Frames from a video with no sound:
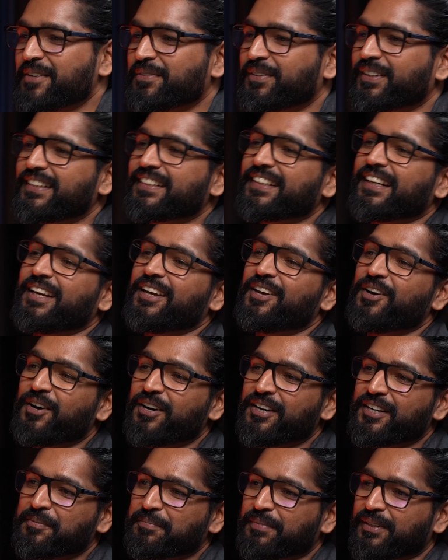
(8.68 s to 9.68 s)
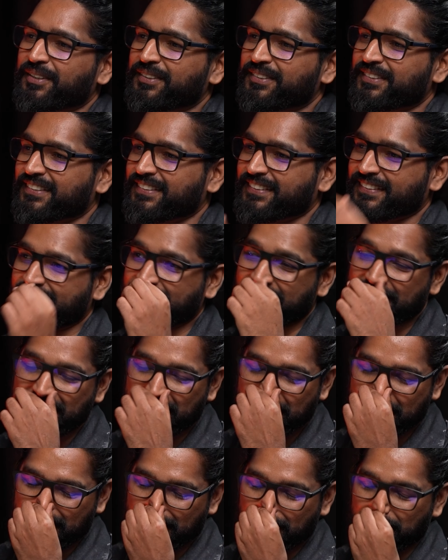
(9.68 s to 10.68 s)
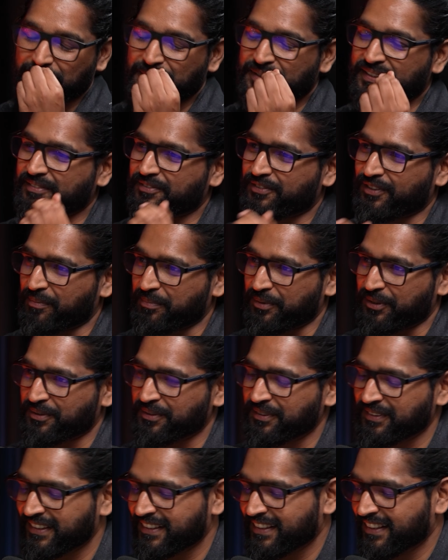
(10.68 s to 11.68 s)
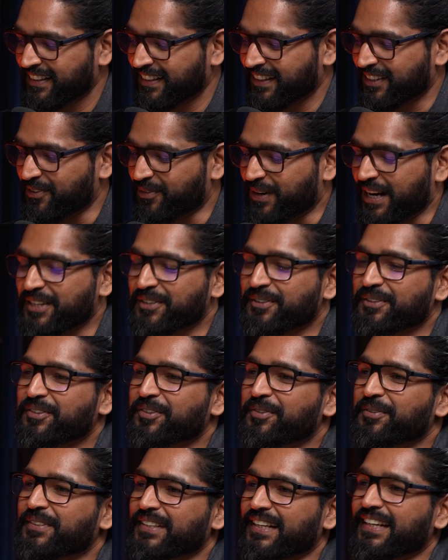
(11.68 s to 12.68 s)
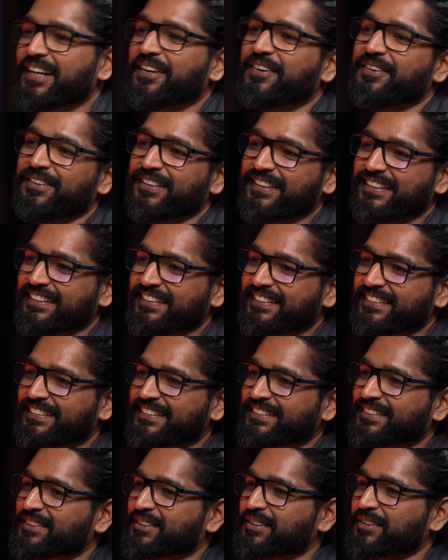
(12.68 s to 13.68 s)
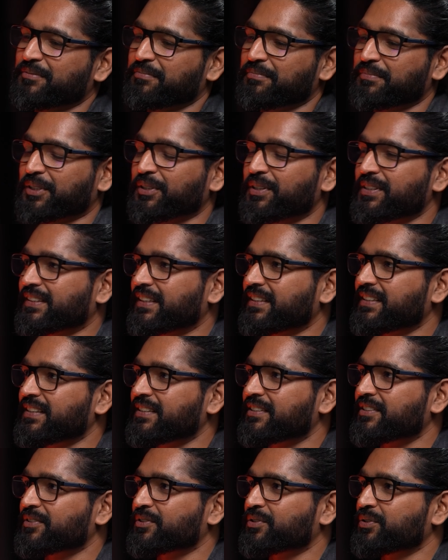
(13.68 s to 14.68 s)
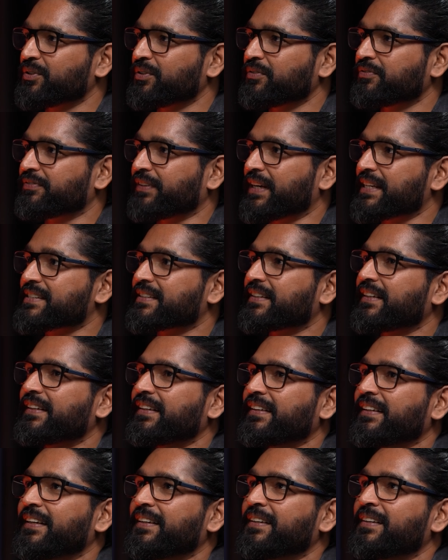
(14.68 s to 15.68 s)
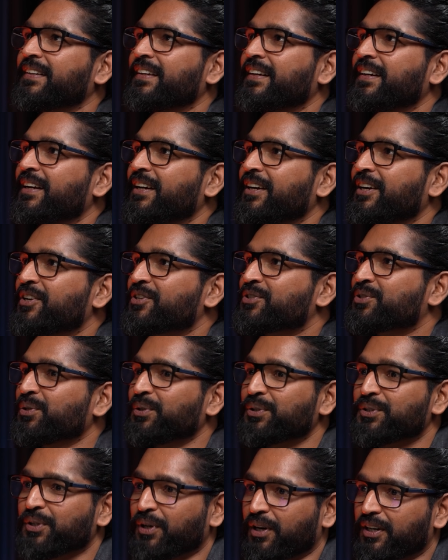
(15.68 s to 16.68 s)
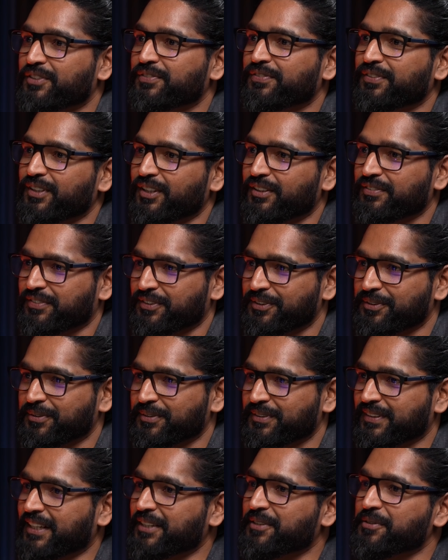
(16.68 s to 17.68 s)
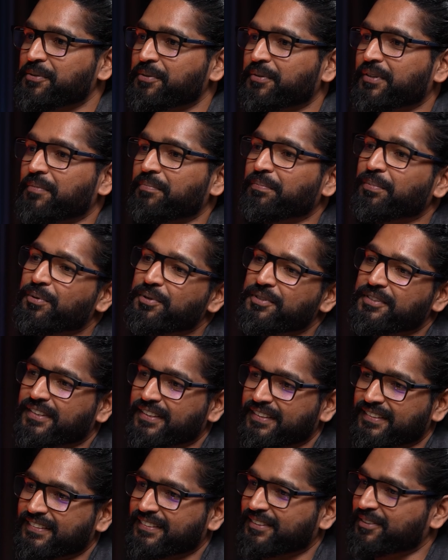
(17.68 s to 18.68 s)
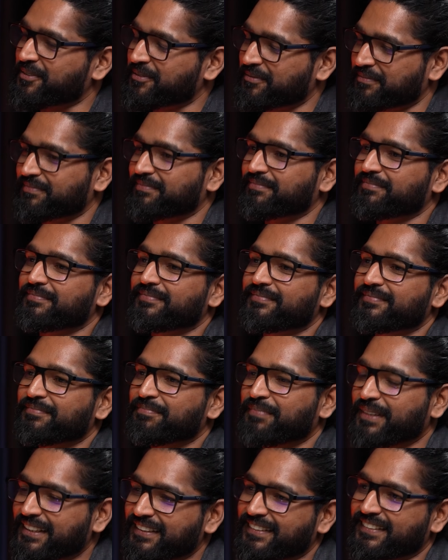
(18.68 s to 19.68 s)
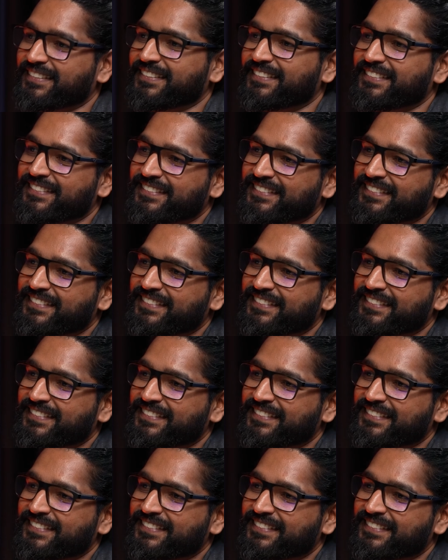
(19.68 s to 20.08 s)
I've heard a lot about this quote from you. Why don't you tell our audience? Because this is so fascinating and so thoughtful of you that you composed this. So please.